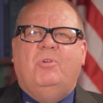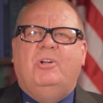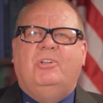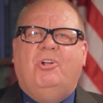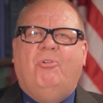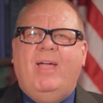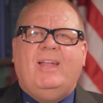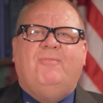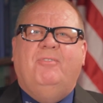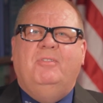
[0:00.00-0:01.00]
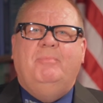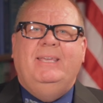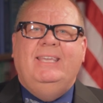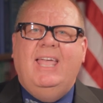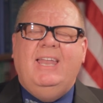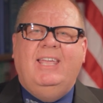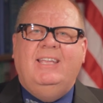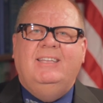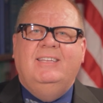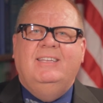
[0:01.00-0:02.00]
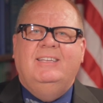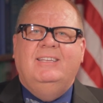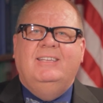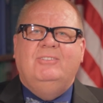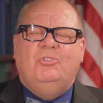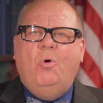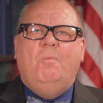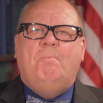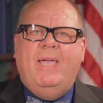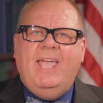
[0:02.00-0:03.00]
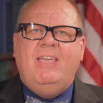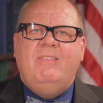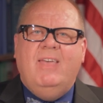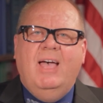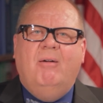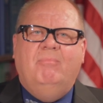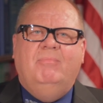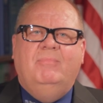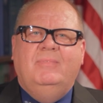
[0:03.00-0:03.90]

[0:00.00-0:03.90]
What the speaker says: weren't correct from the beginning, don't pay them.